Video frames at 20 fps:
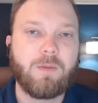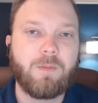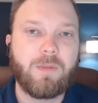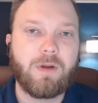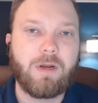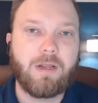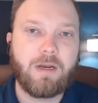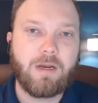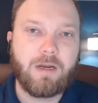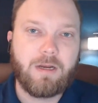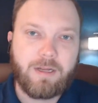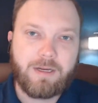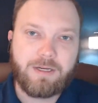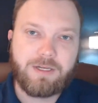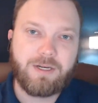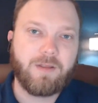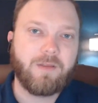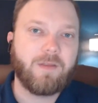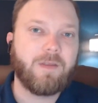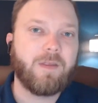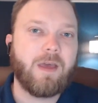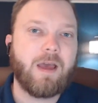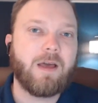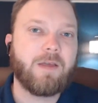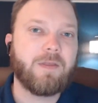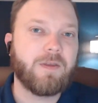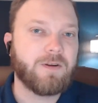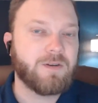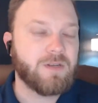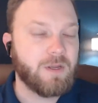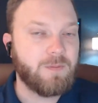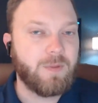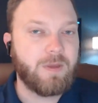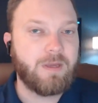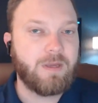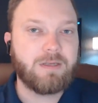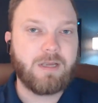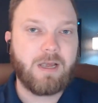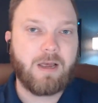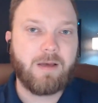But in addition to that, there's a
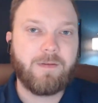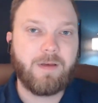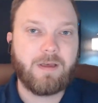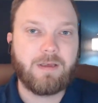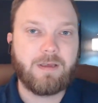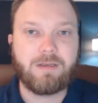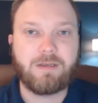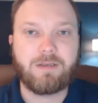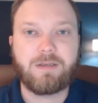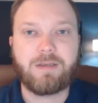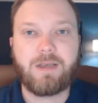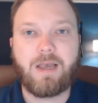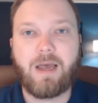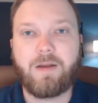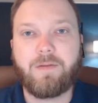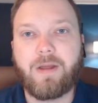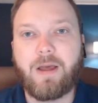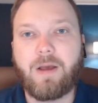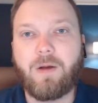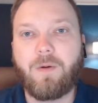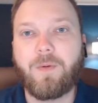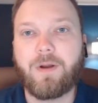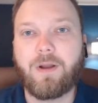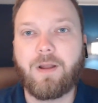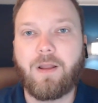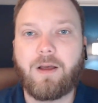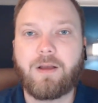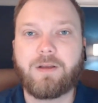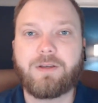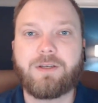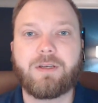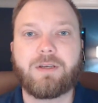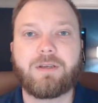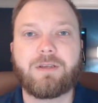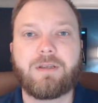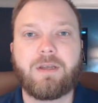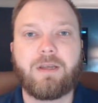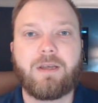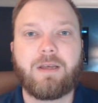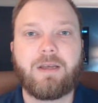PSAP facing side of 911 Logics